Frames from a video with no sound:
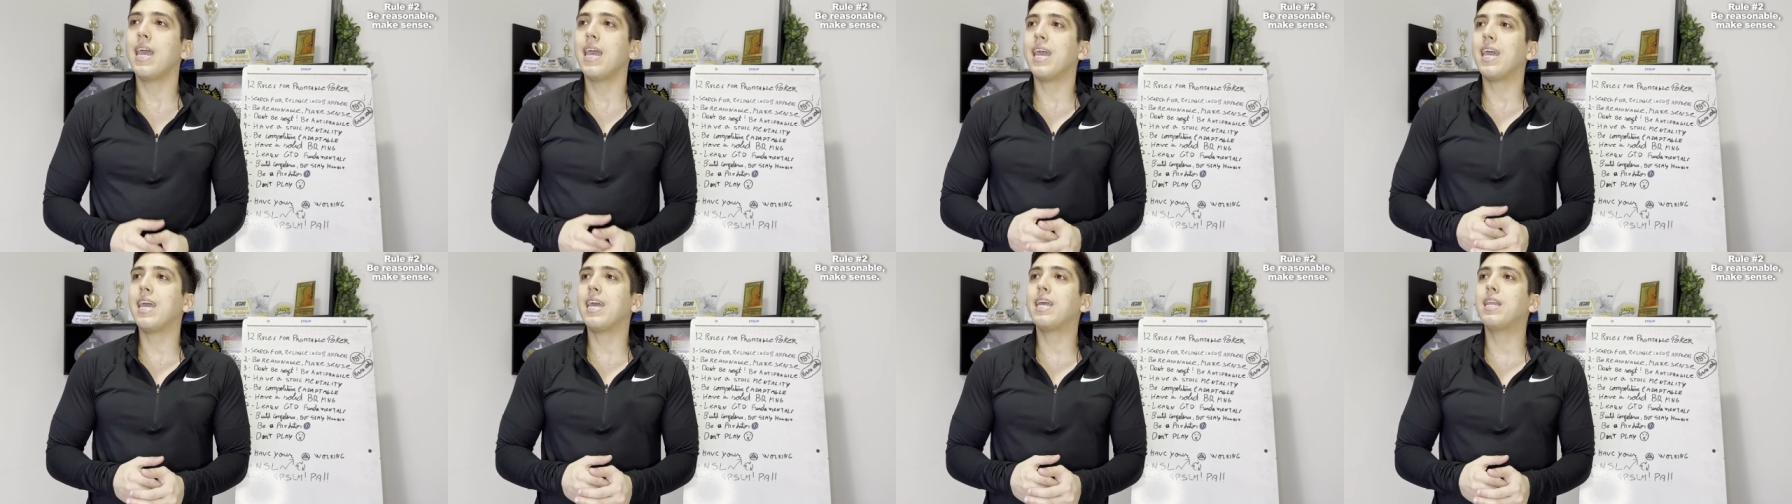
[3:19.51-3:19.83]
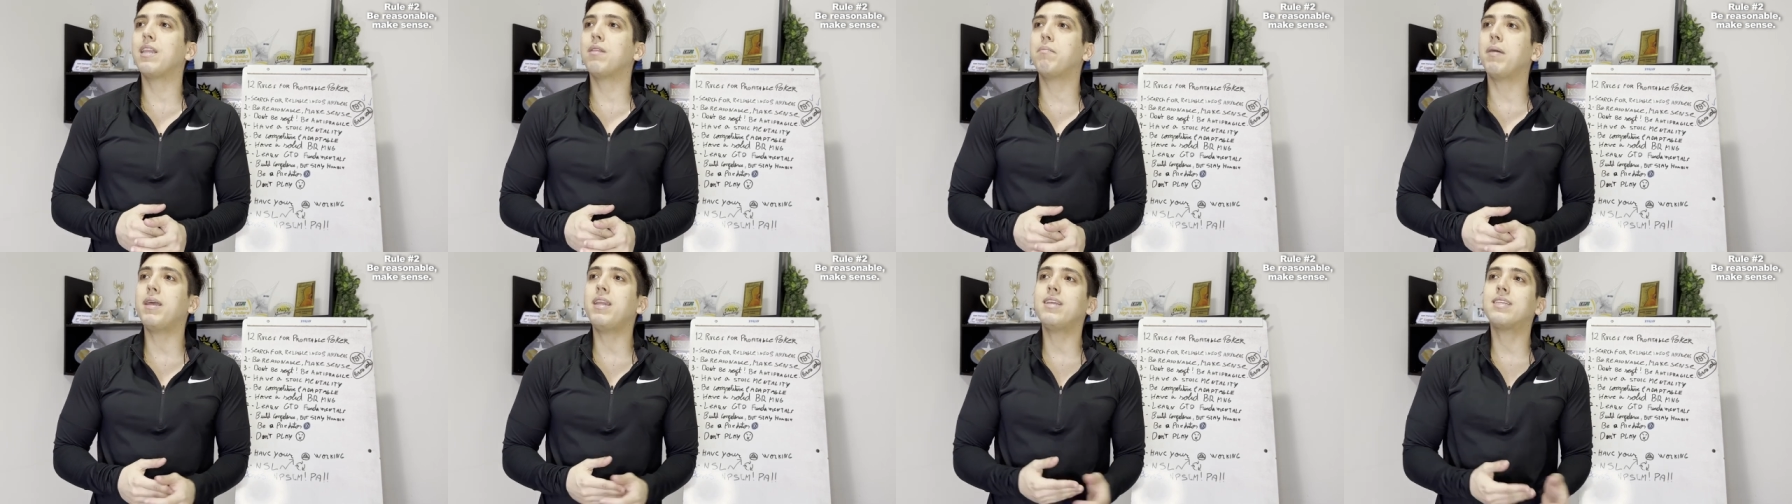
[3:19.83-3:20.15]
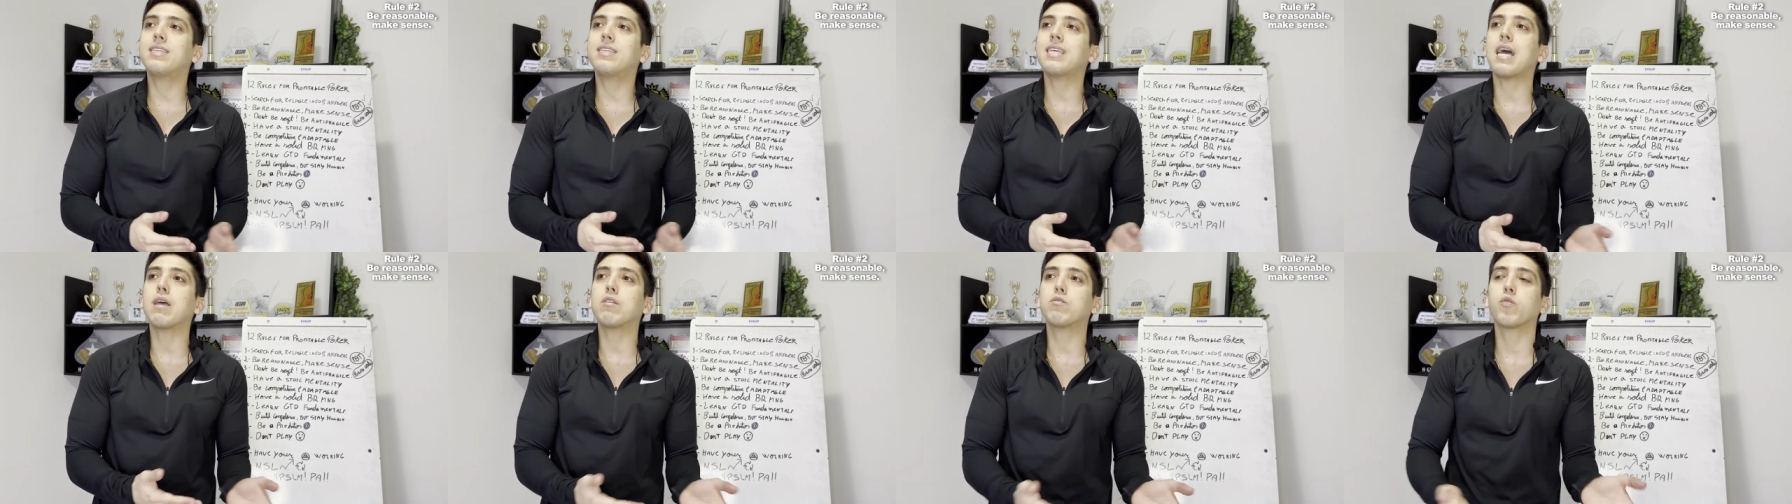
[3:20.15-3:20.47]
And many
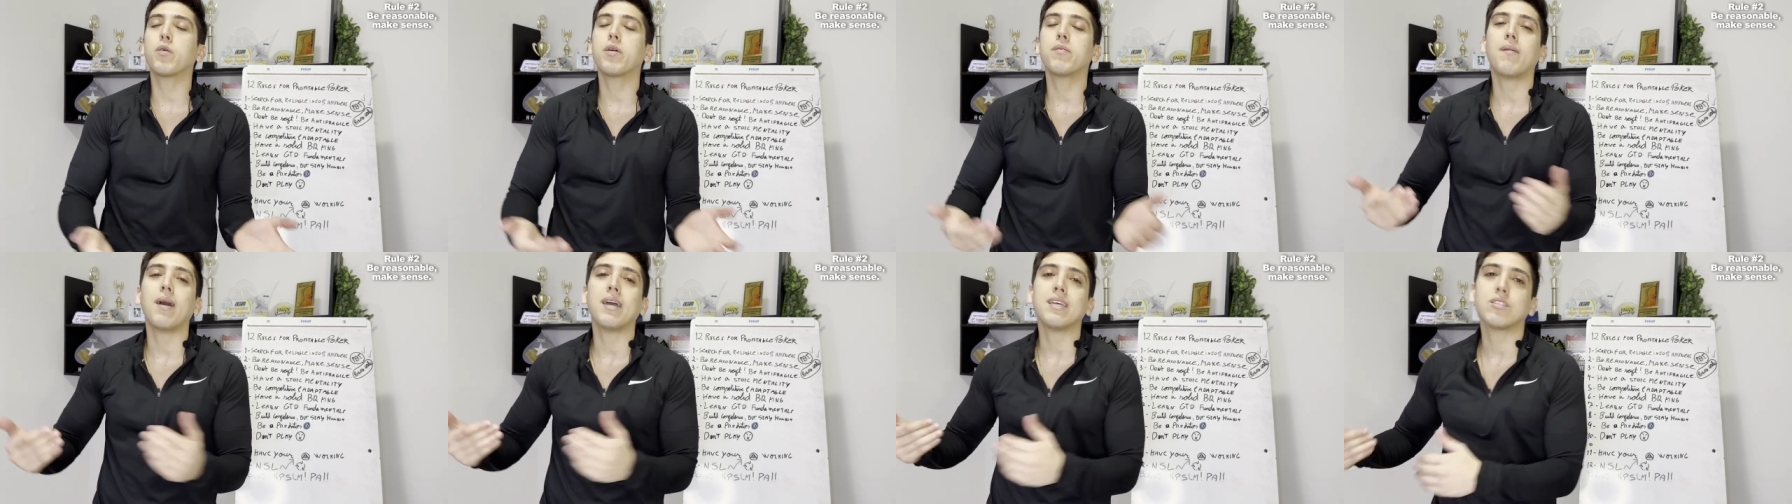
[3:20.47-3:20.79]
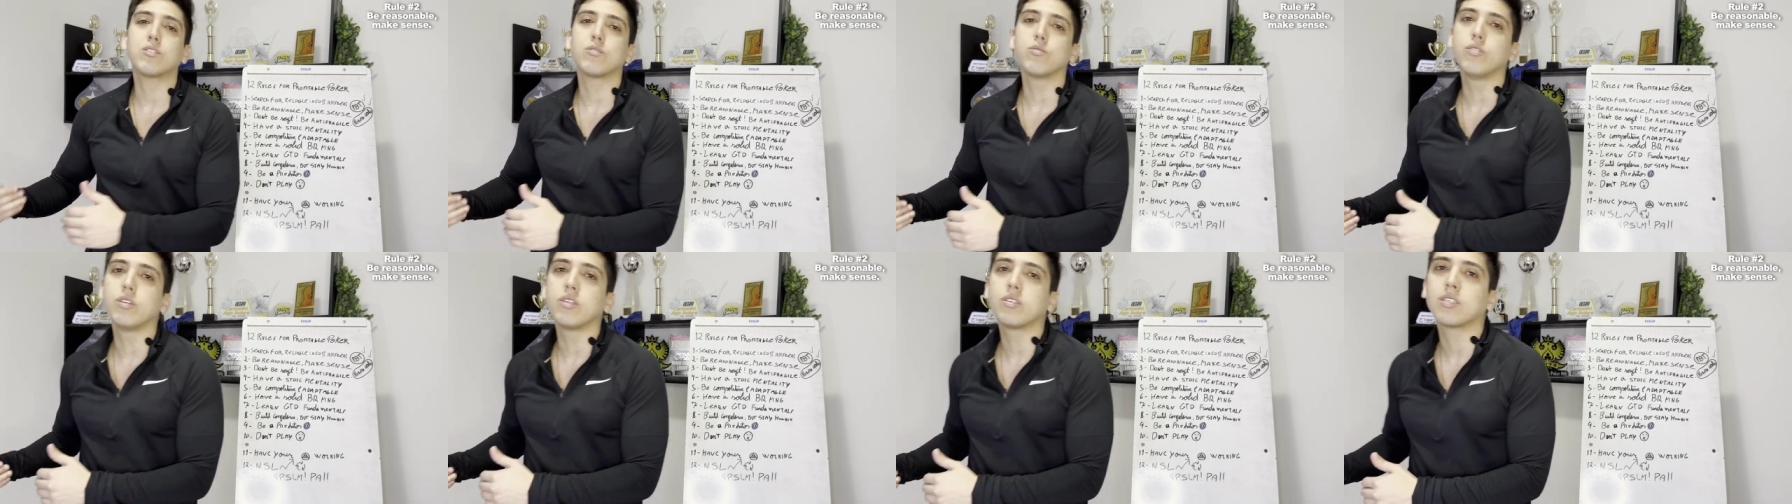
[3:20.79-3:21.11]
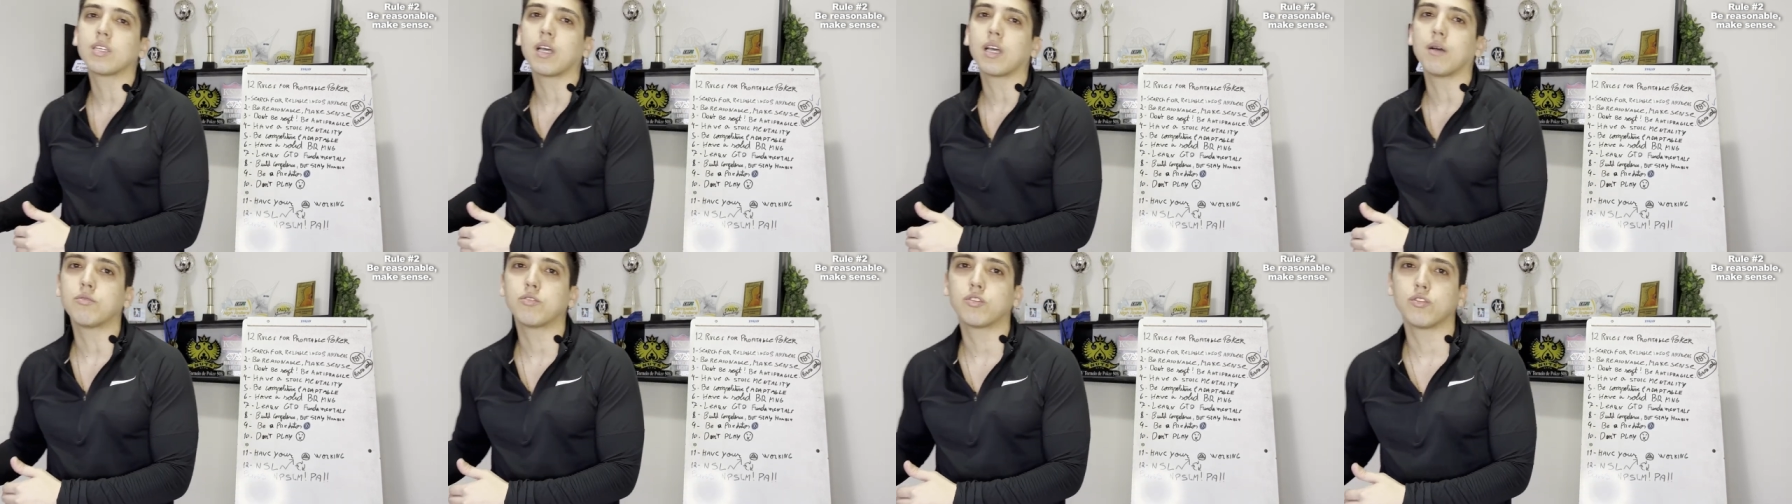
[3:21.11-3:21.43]
times when my students
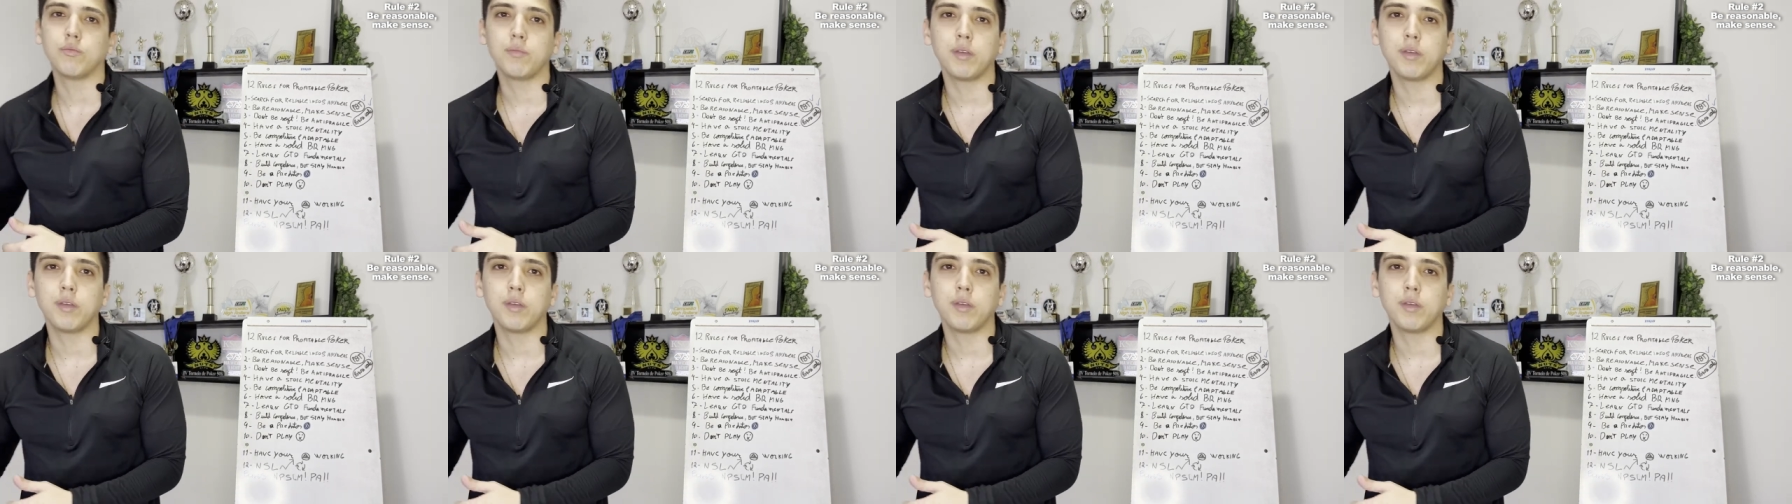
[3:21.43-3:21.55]
come to